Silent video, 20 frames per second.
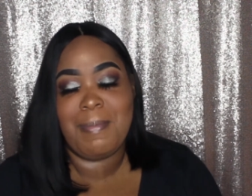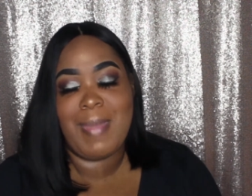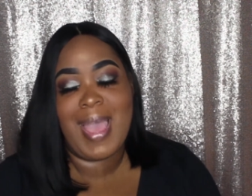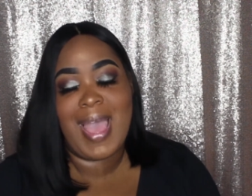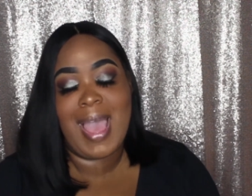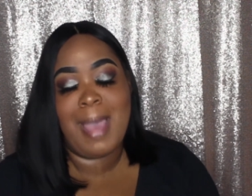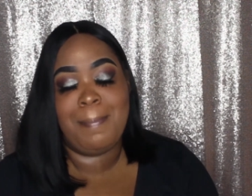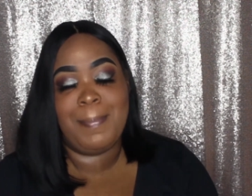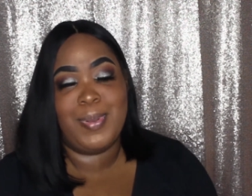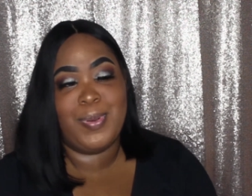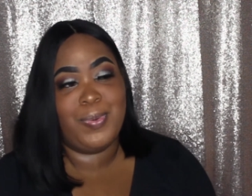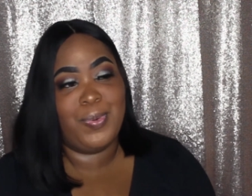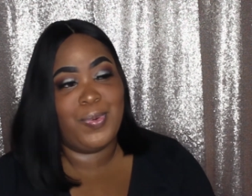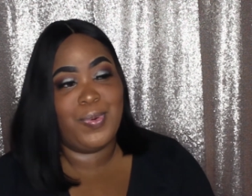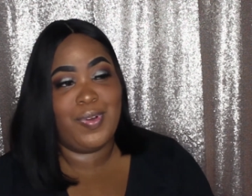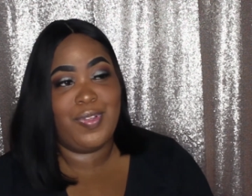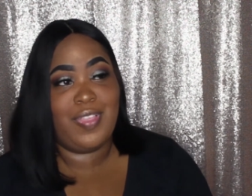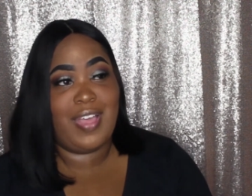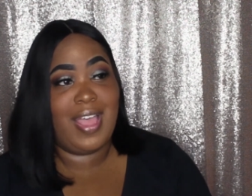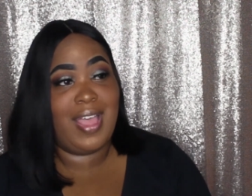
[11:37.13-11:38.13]
map and
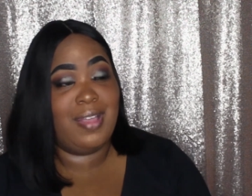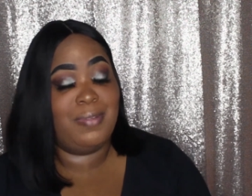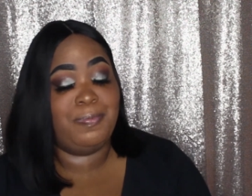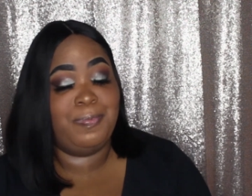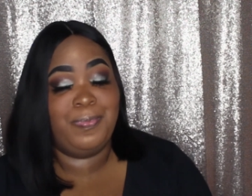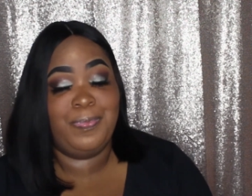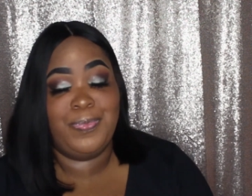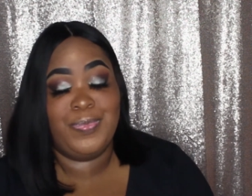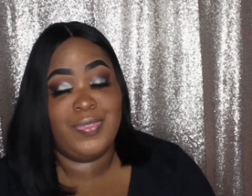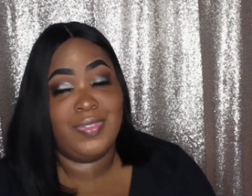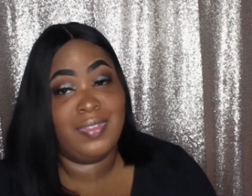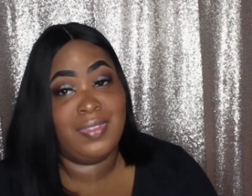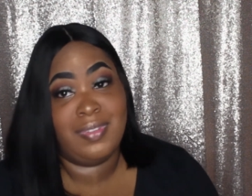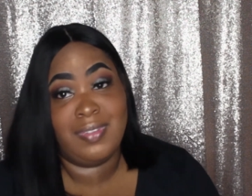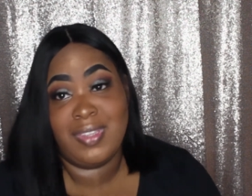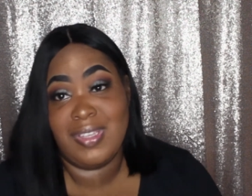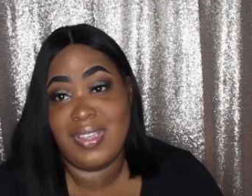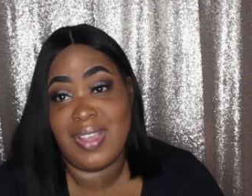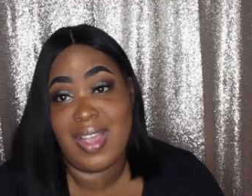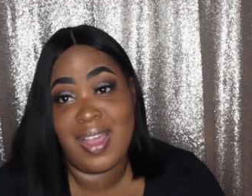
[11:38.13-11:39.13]
all that
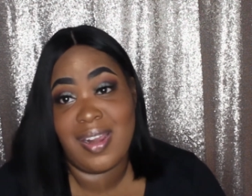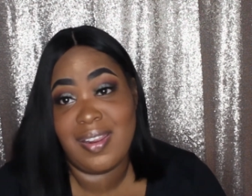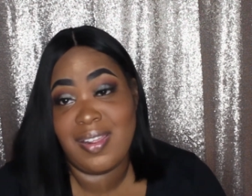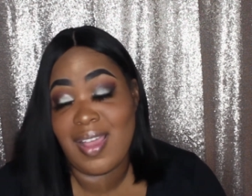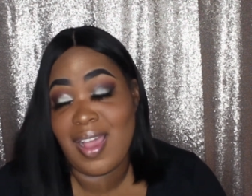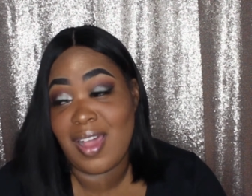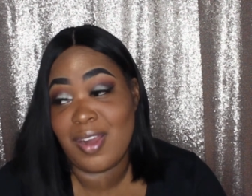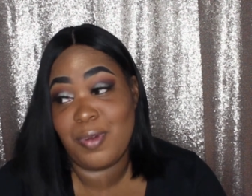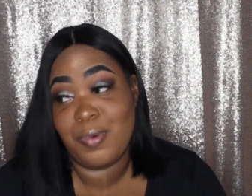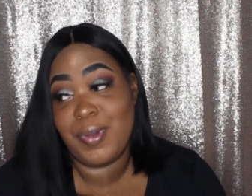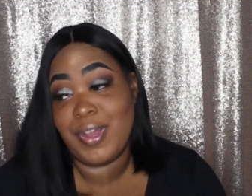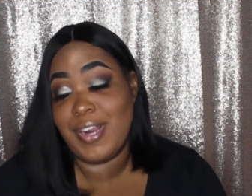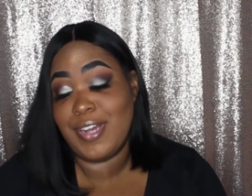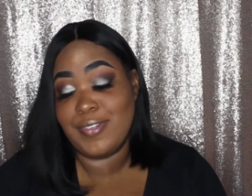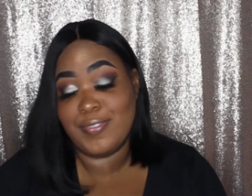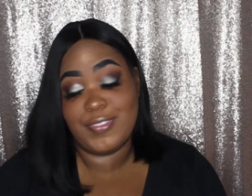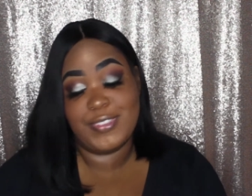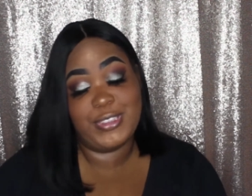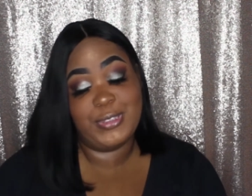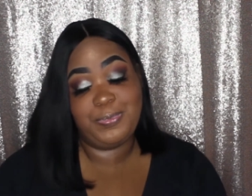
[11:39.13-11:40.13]
yada yada
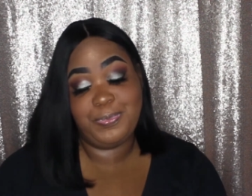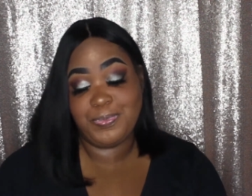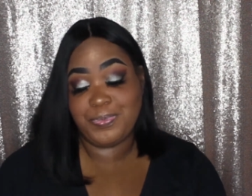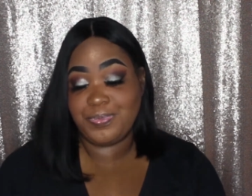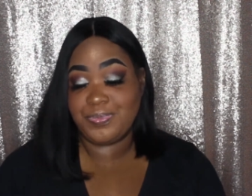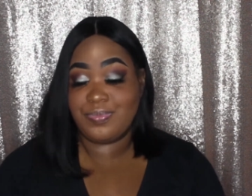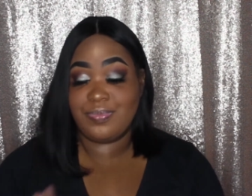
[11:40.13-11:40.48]
whatever